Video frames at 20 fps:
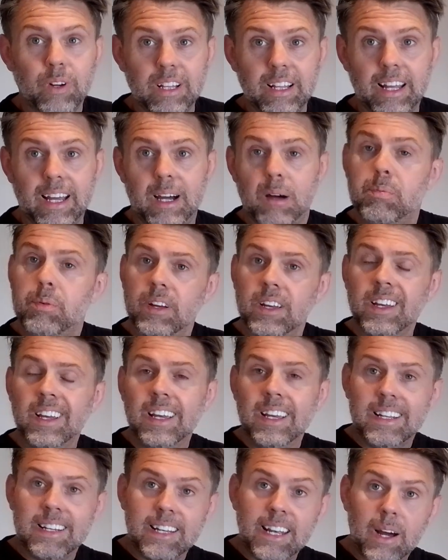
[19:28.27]
really
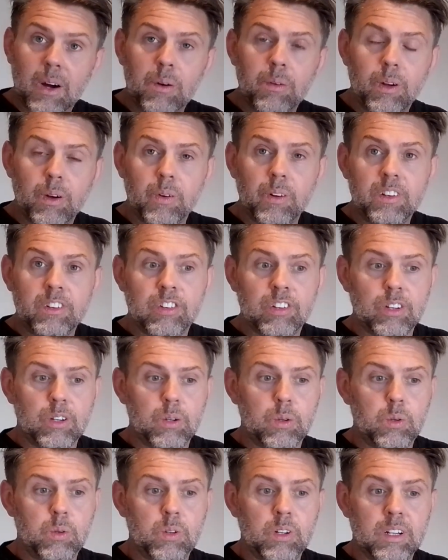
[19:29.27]
happy. Now I'm going
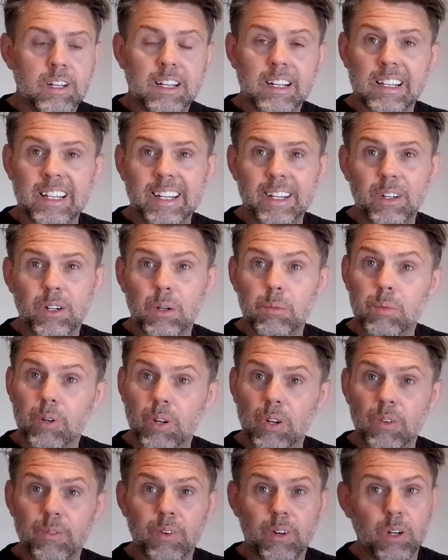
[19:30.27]
to clean
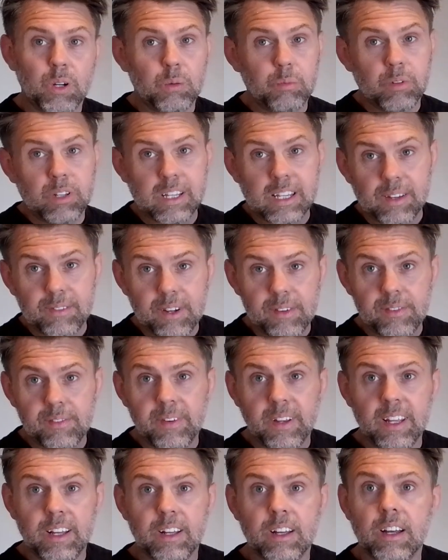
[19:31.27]
up, hoover up, give
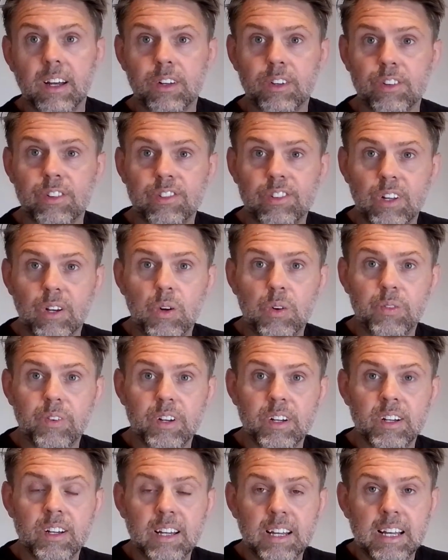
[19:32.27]
everything a dust
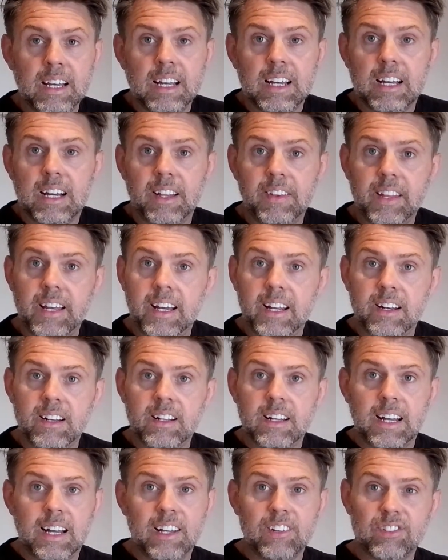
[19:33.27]
over, and
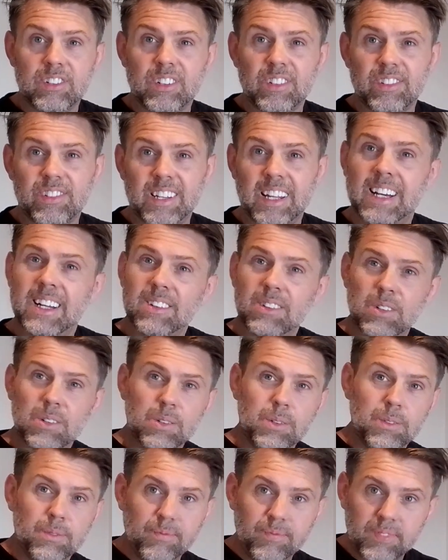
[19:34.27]
then I shall
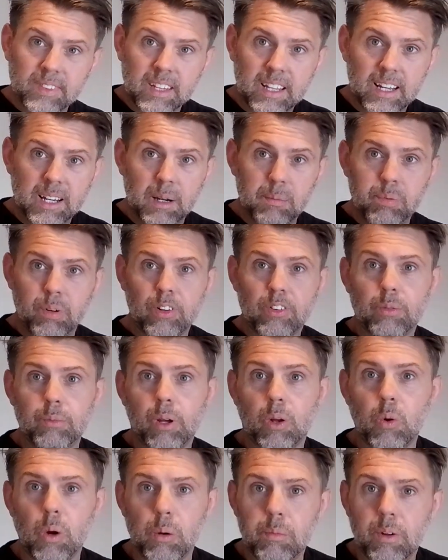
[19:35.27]
start to
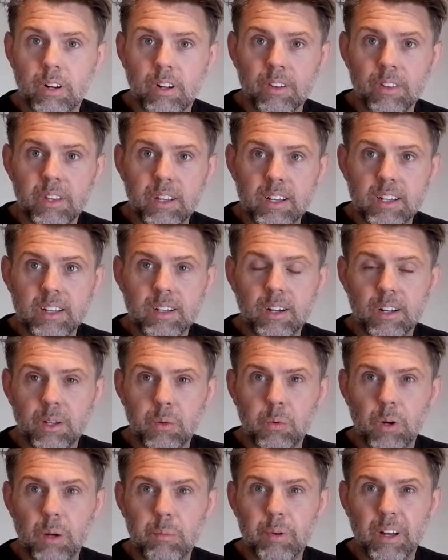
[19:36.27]
put some equipment on
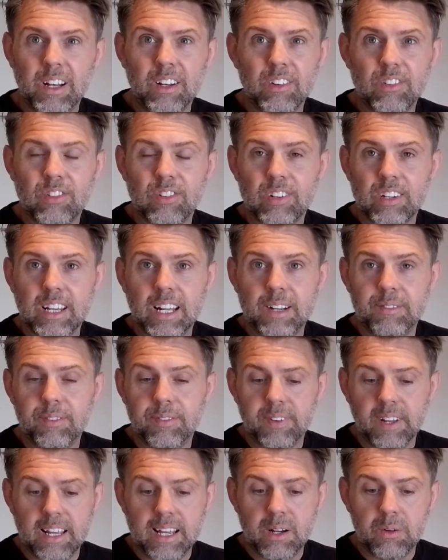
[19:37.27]
the workbench,
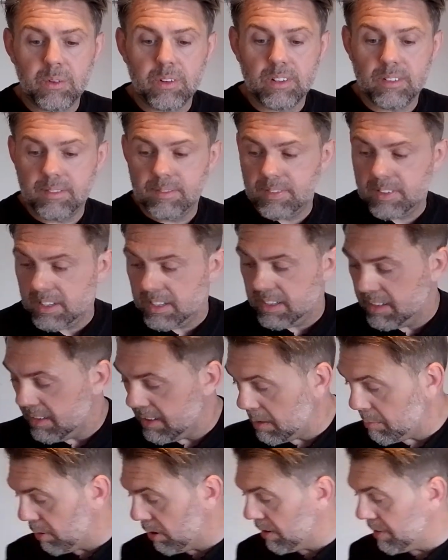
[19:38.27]
get everything out of
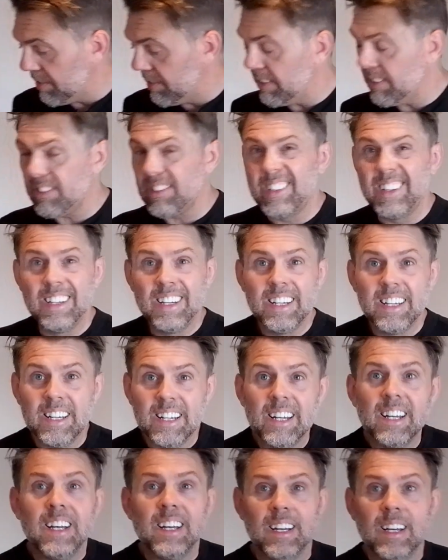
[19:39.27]
the boxes.
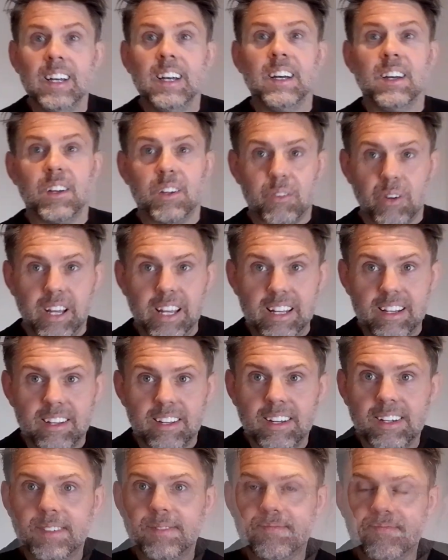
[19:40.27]

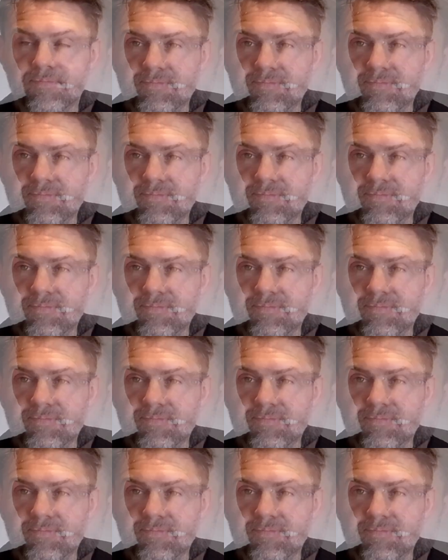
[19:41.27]
Great.